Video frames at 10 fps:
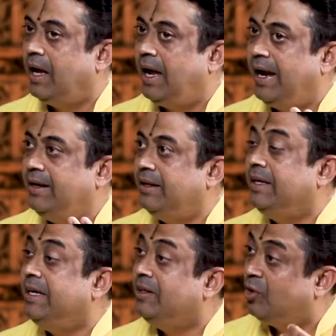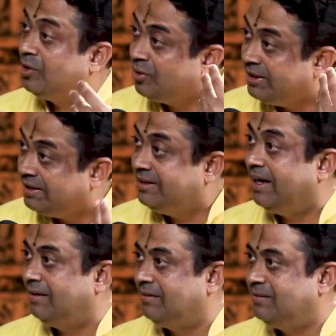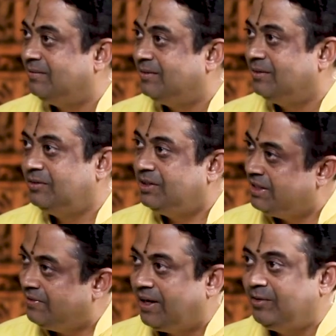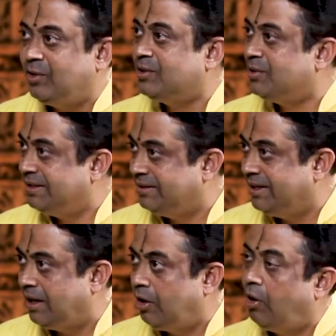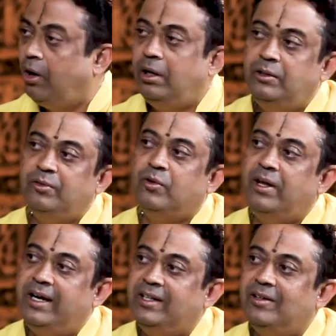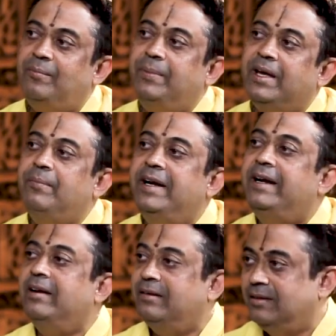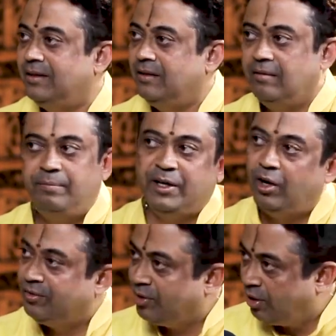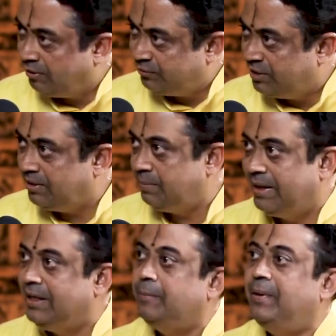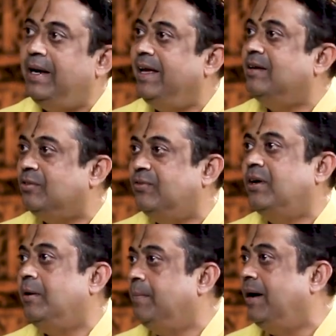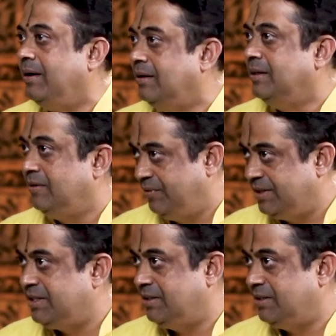And he is also Nitya. The Jiva is also Nitya. All those qualities have become hidden because of the multiple layers of karma which